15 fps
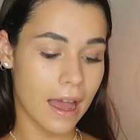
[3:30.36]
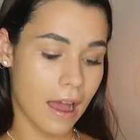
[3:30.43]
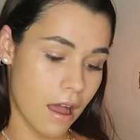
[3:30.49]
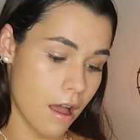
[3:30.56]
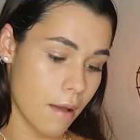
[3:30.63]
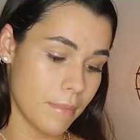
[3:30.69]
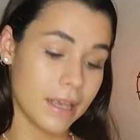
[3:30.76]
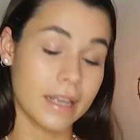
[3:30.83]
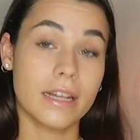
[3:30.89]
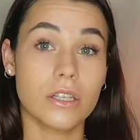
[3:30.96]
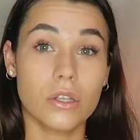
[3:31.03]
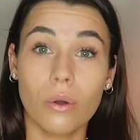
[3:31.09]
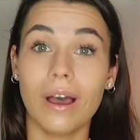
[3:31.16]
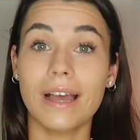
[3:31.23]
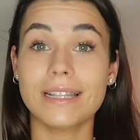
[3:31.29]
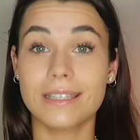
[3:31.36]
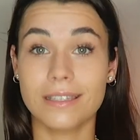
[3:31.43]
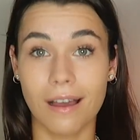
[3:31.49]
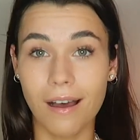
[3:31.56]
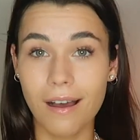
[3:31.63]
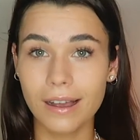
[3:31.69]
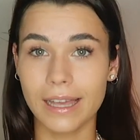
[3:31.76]
Um, it is quite
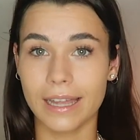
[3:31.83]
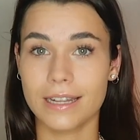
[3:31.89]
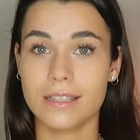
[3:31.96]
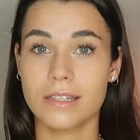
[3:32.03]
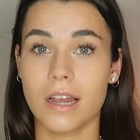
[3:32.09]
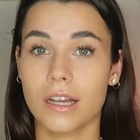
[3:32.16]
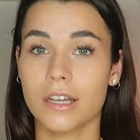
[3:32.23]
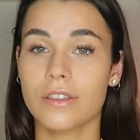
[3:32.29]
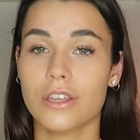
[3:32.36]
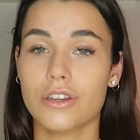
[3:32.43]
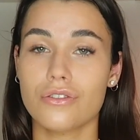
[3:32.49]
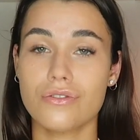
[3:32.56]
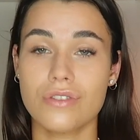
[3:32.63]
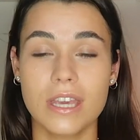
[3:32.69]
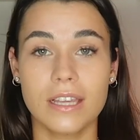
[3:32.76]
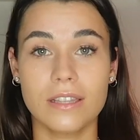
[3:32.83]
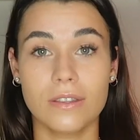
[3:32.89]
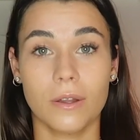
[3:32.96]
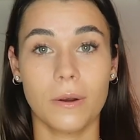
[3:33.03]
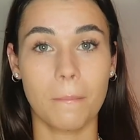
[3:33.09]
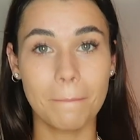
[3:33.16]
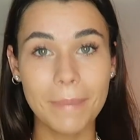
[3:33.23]
dark and it's darker than you think it's
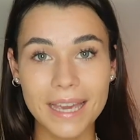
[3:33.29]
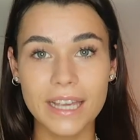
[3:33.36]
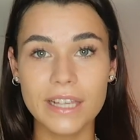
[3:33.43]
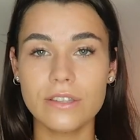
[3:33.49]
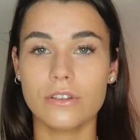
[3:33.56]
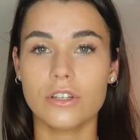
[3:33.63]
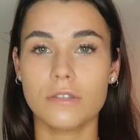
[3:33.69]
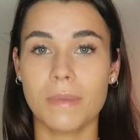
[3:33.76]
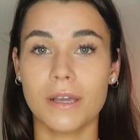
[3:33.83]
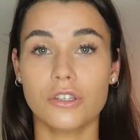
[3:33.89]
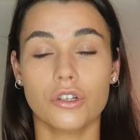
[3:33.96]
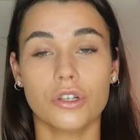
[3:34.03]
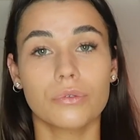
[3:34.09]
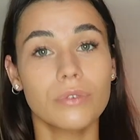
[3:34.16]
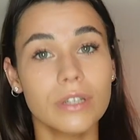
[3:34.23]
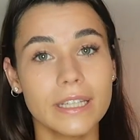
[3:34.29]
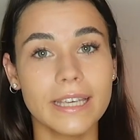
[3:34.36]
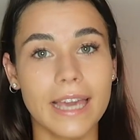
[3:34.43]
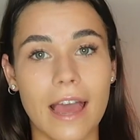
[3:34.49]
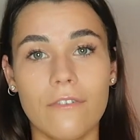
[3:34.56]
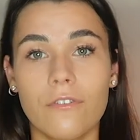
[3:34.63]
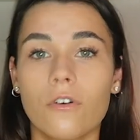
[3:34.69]
going to be, so just make sure you're really
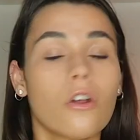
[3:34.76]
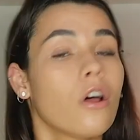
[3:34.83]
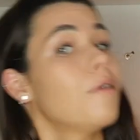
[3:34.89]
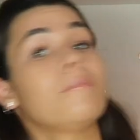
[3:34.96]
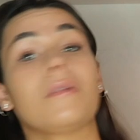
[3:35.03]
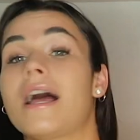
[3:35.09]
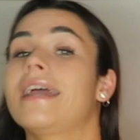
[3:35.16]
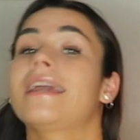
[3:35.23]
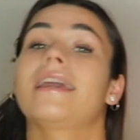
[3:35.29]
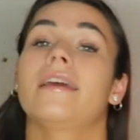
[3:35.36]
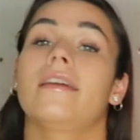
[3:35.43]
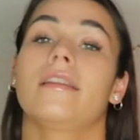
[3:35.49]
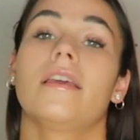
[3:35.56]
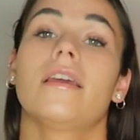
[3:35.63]
careful applying it.